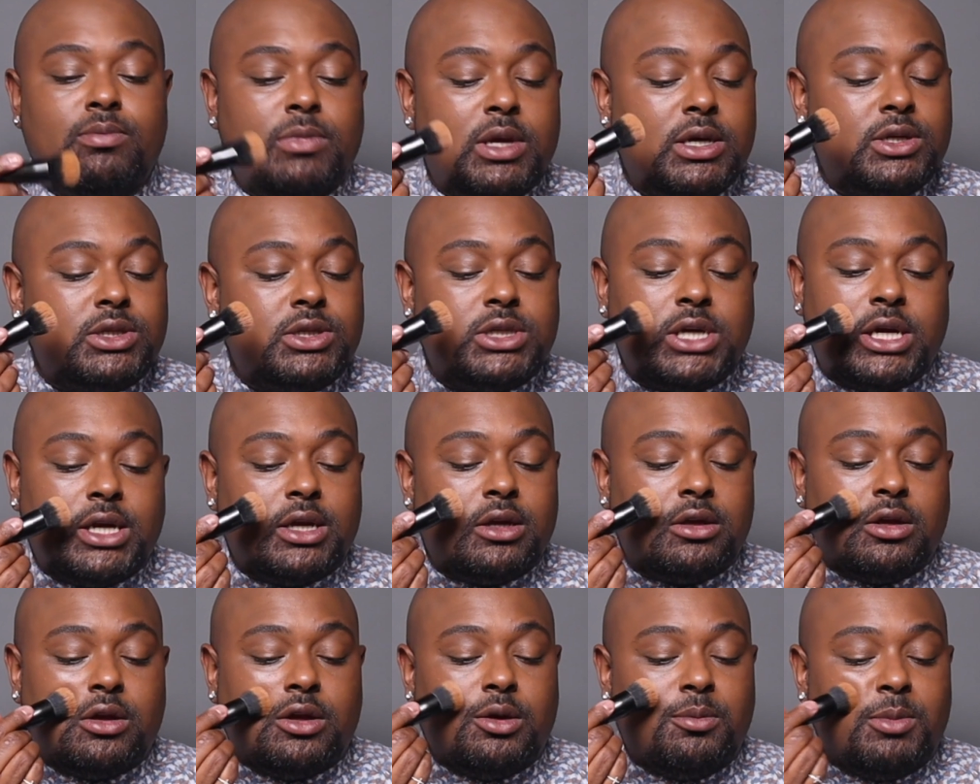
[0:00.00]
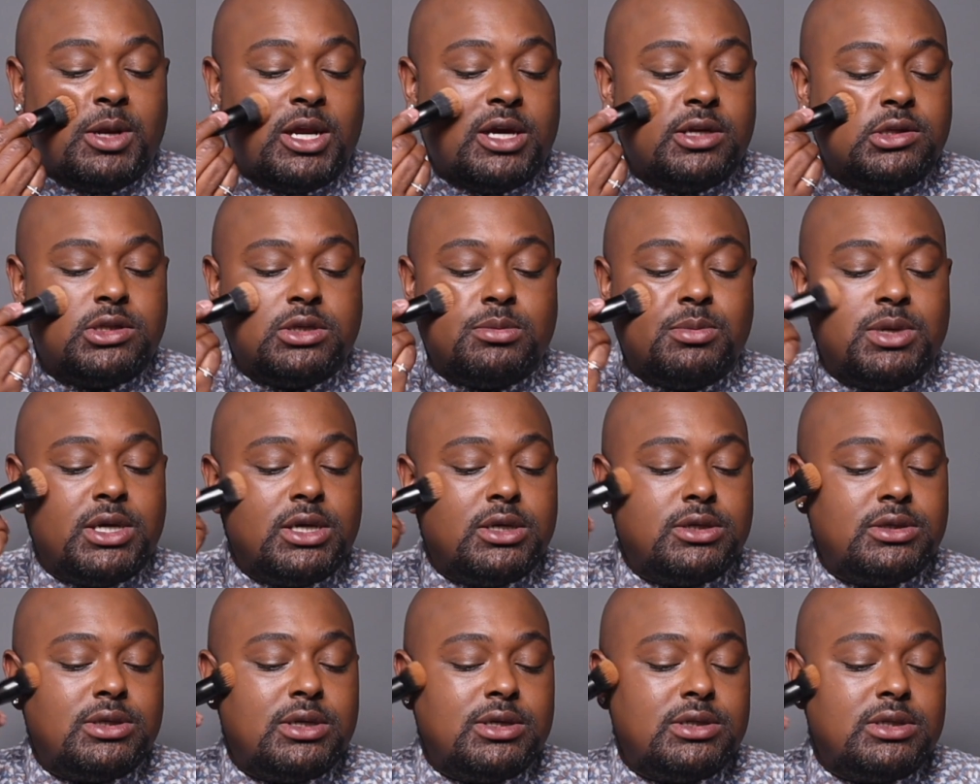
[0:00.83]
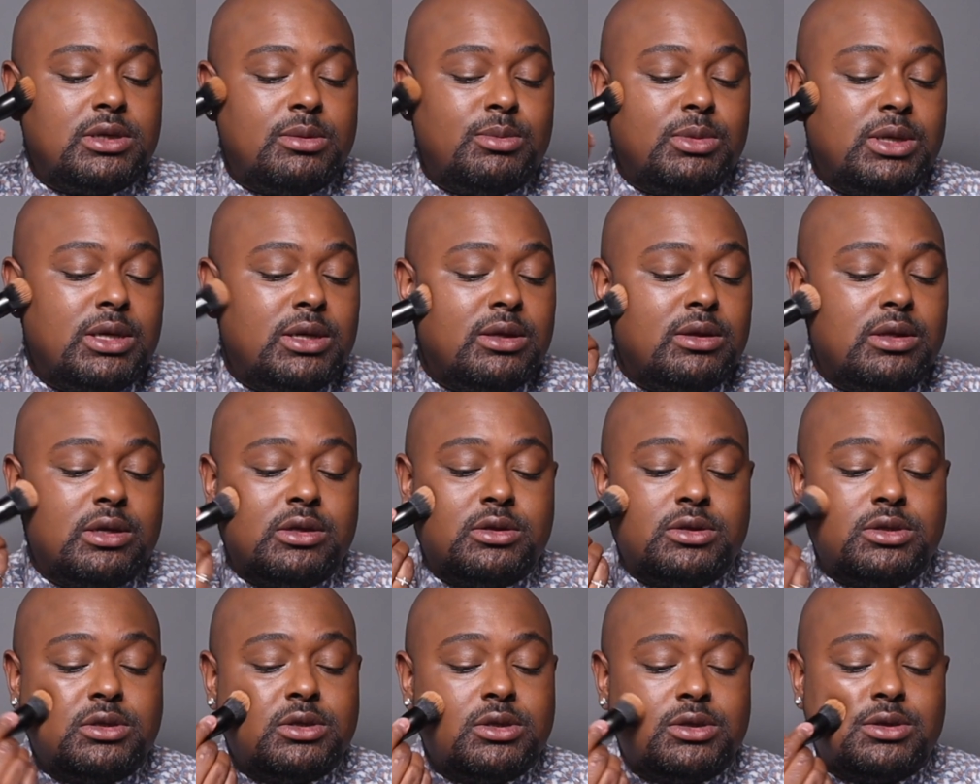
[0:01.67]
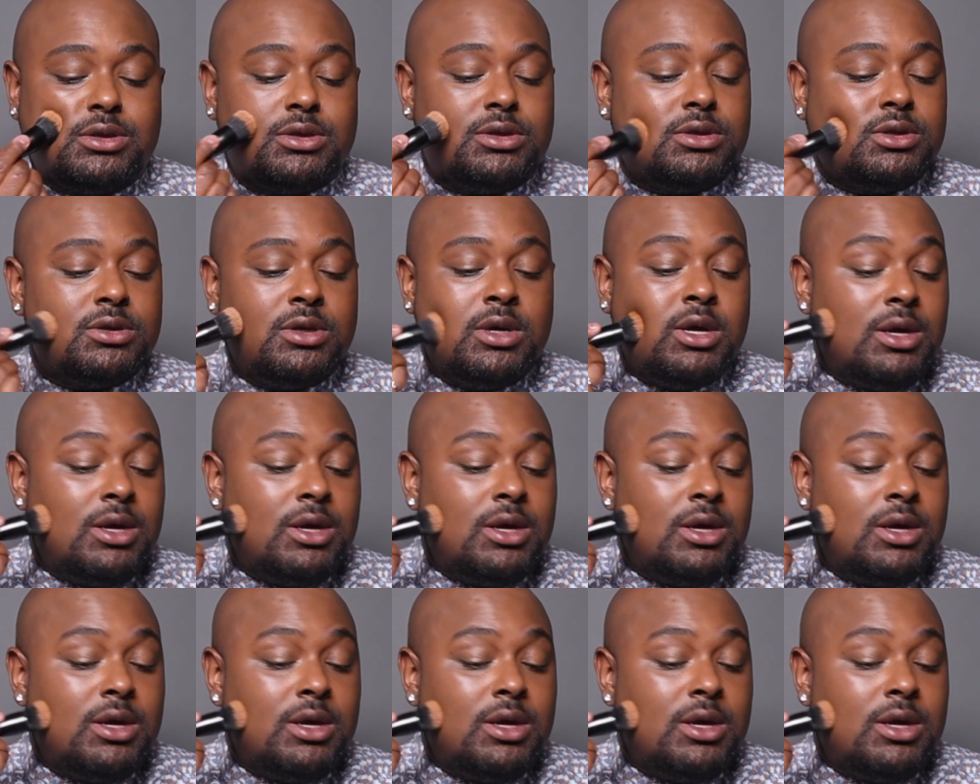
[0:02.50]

Like, Shade and Illuminate to me is like something that's just